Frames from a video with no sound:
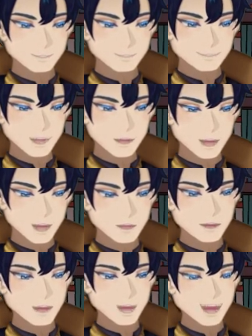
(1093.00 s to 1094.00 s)
His way of
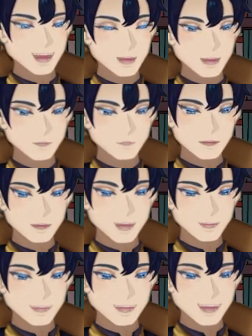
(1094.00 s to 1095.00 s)
holding them up was
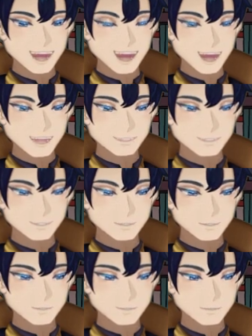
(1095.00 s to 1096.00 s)
polite.
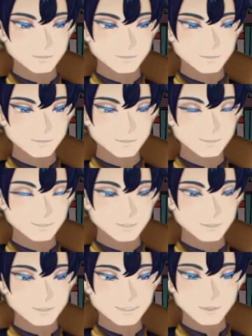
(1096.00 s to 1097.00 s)

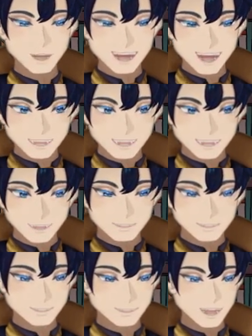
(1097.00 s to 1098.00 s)
"Perhaps,"
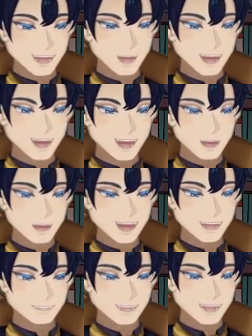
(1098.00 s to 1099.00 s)
said Mrs.
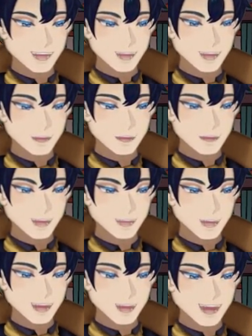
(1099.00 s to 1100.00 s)
Wilkins in a low voice to Mrs.